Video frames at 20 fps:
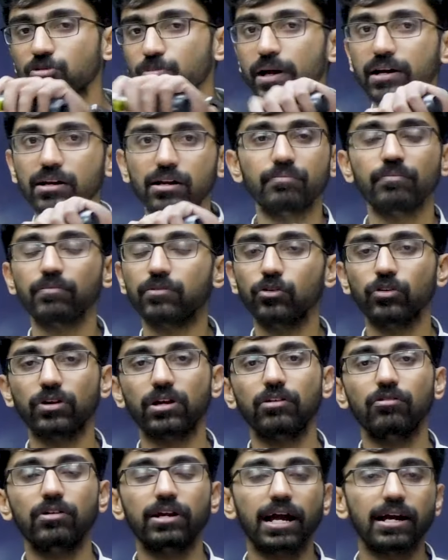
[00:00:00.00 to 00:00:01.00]
Spectrum,
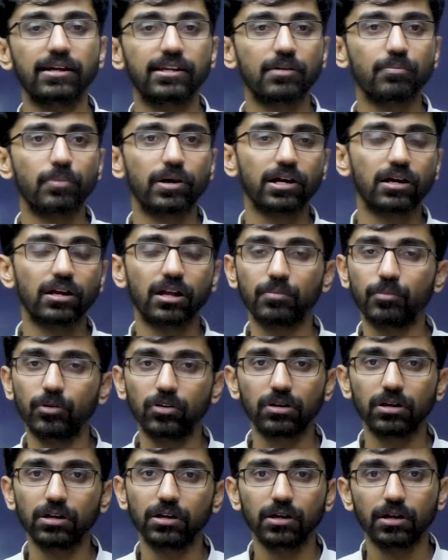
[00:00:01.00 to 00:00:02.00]
you will get that particular
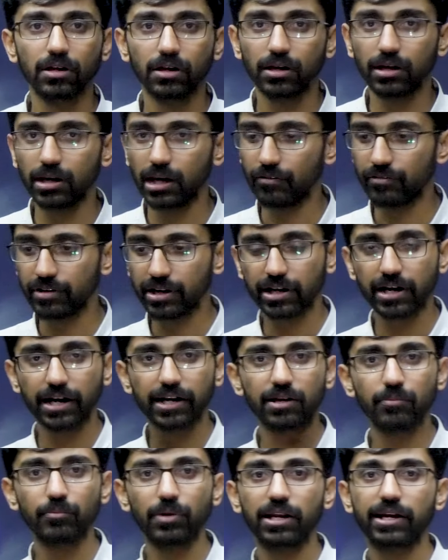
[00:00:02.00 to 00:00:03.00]
book, every year
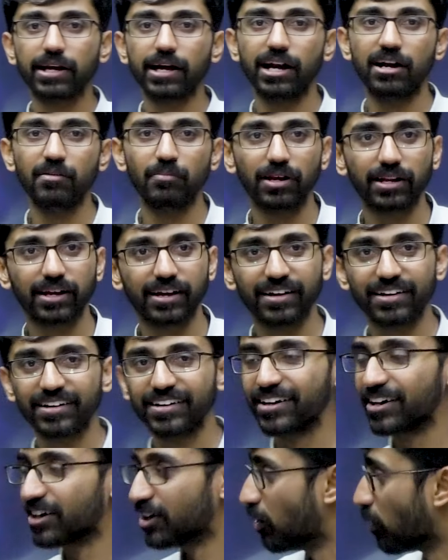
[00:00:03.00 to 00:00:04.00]
getting bulkier and bulkier.
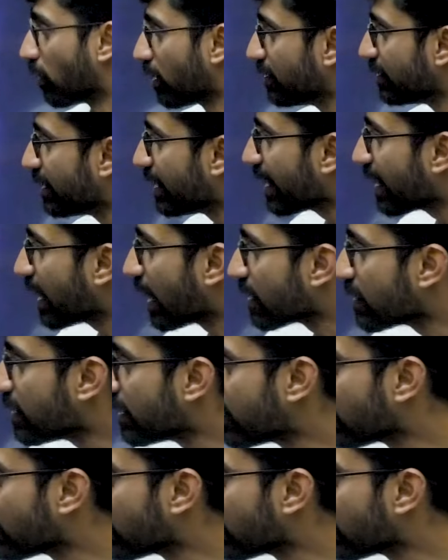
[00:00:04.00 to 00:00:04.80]
Okay, then again another